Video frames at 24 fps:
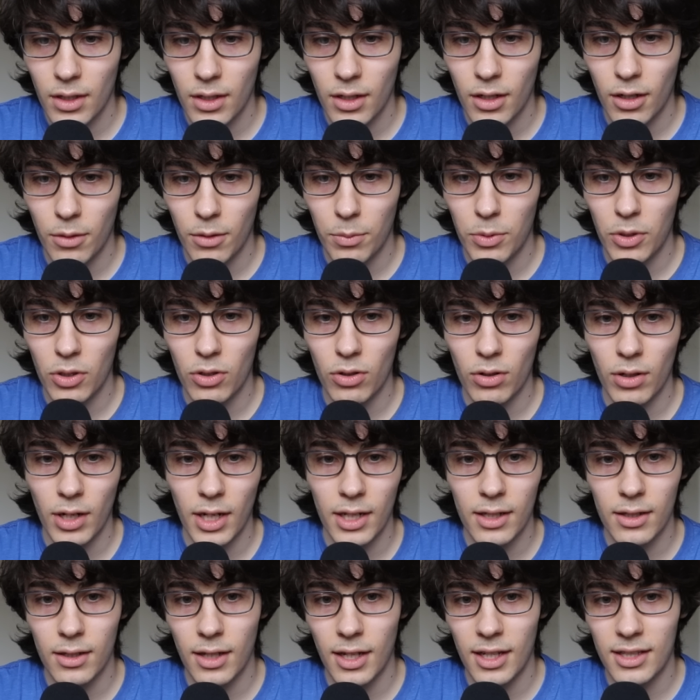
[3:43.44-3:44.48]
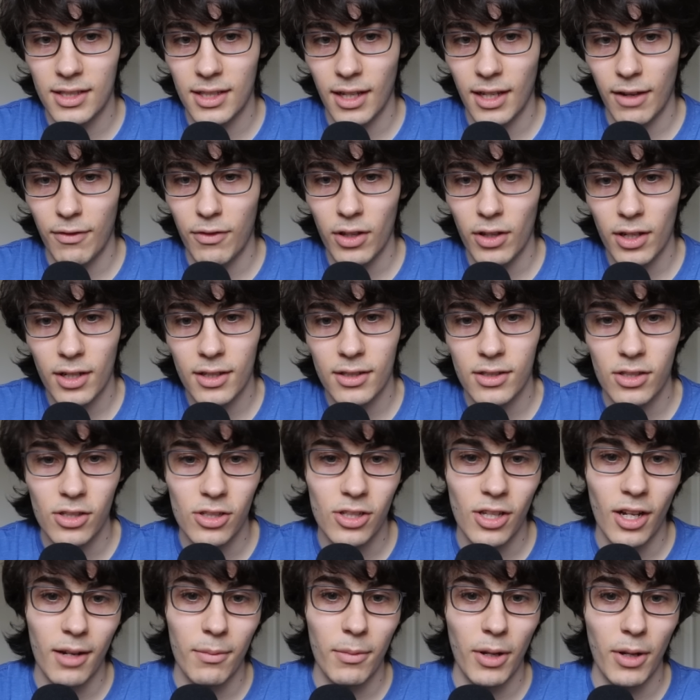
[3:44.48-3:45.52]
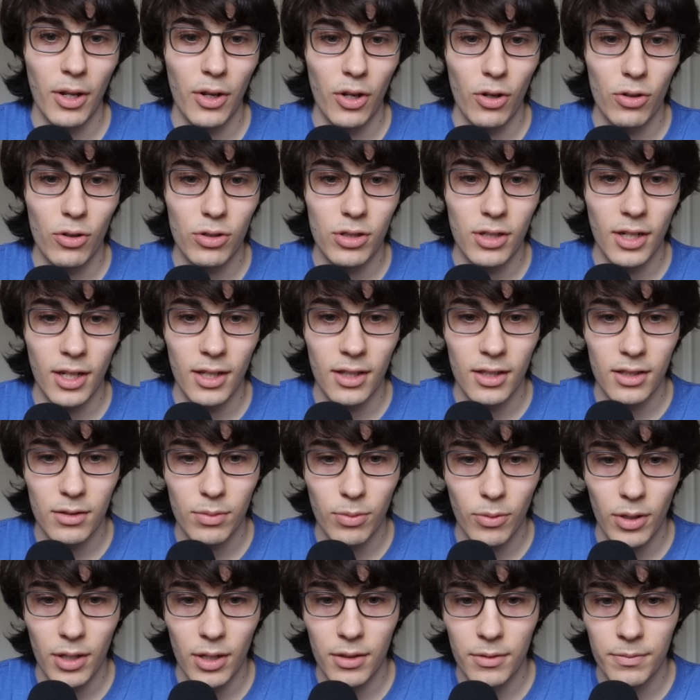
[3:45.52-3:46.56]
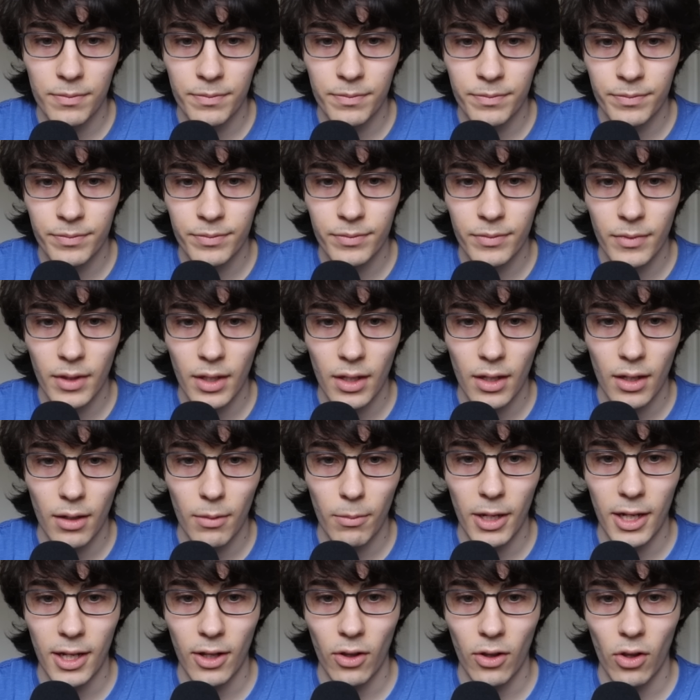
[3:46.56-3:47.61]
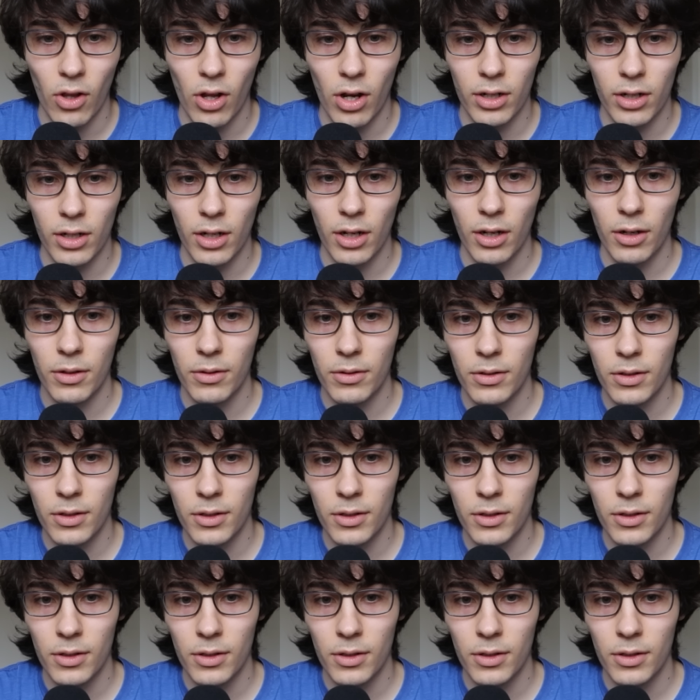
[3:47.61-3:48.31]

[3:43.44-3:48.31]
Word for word: Help you create, it's, I feel like it's just talking about Notion at this point. Make it longer.